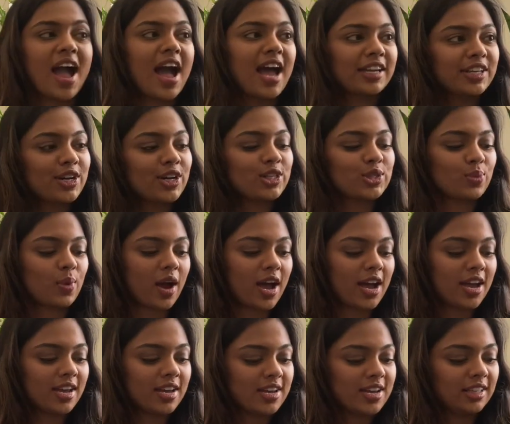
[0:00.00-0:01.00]
And here's
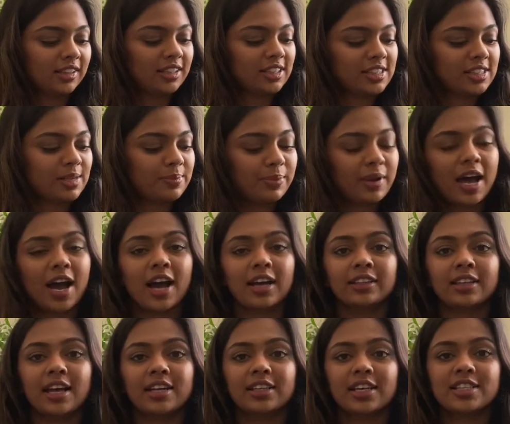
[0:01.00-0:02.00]
why. This is a
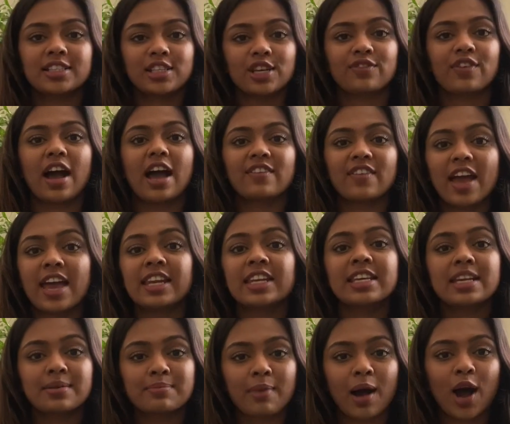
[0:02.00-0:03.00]
plant that can survive
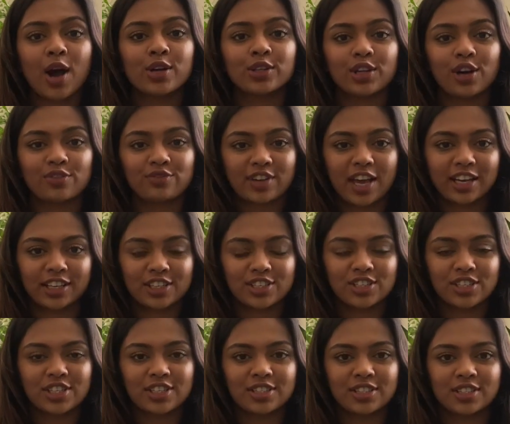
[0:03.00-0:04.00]
any amount of
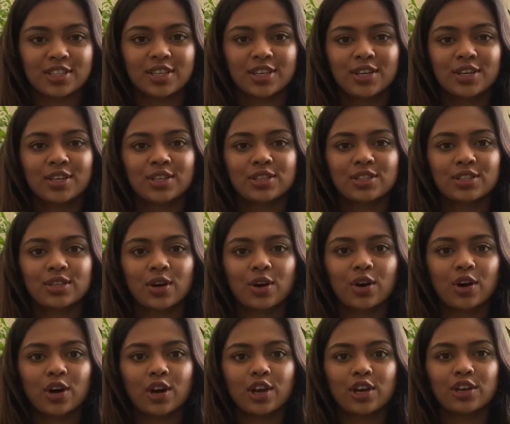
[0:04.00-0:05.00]
negligence.
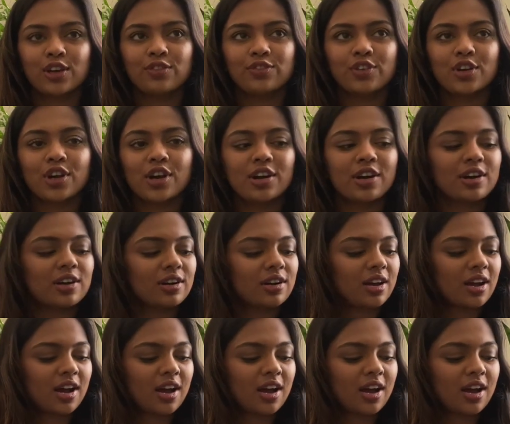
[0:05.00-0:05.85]
So if you're